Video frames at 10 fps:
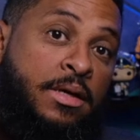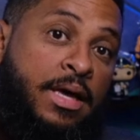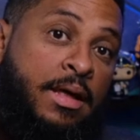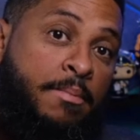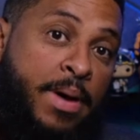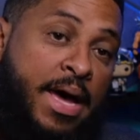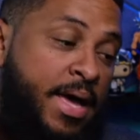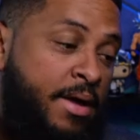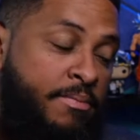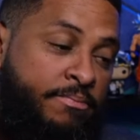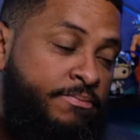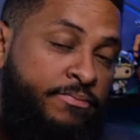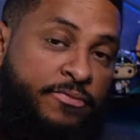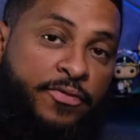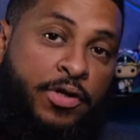in my
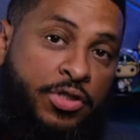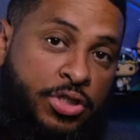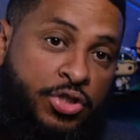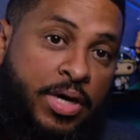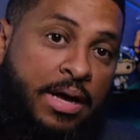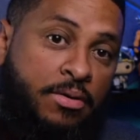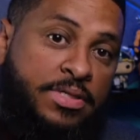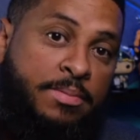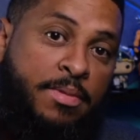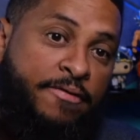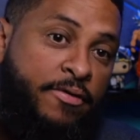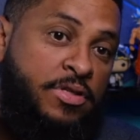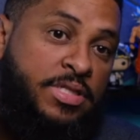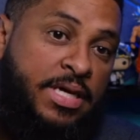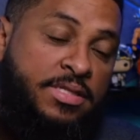first trials and my
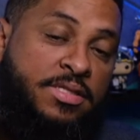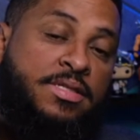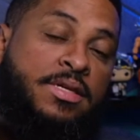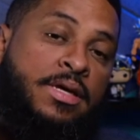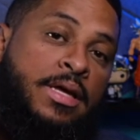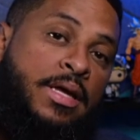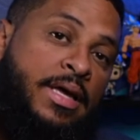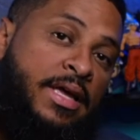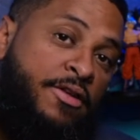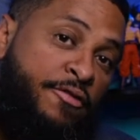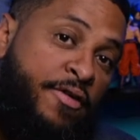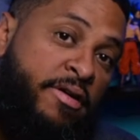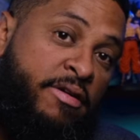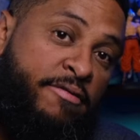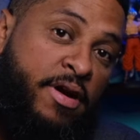first tests is
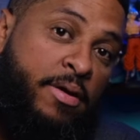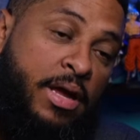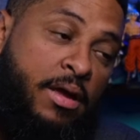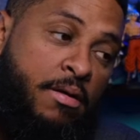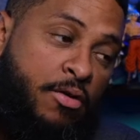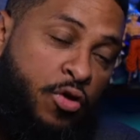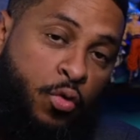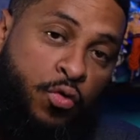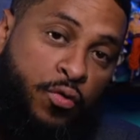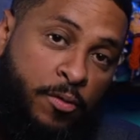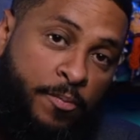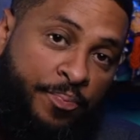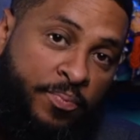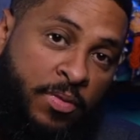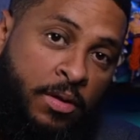very, very useful.
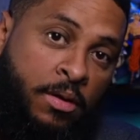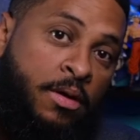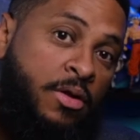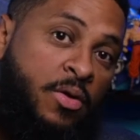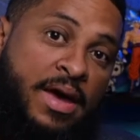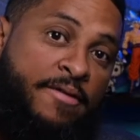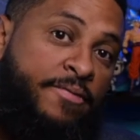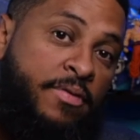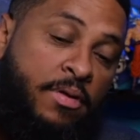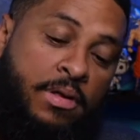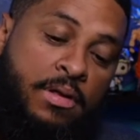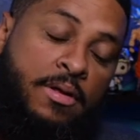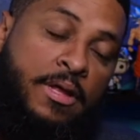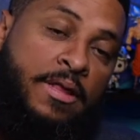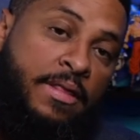You have
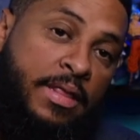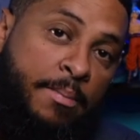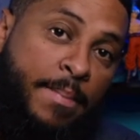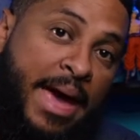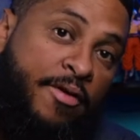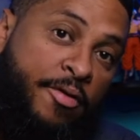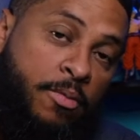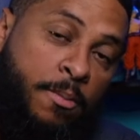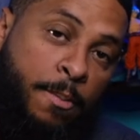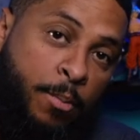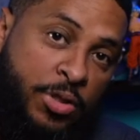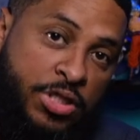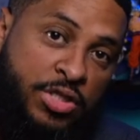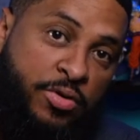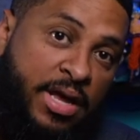the macro, which
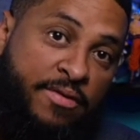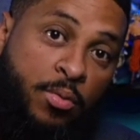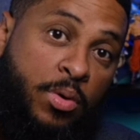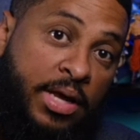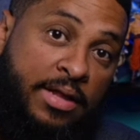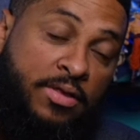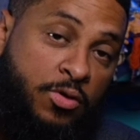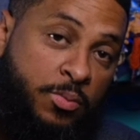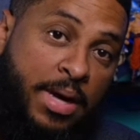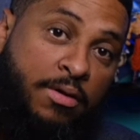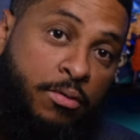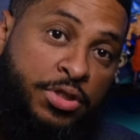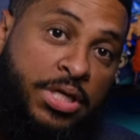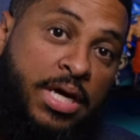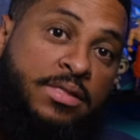is great if you wanna get those macro
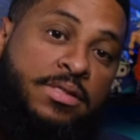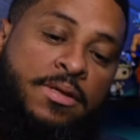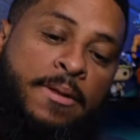shots.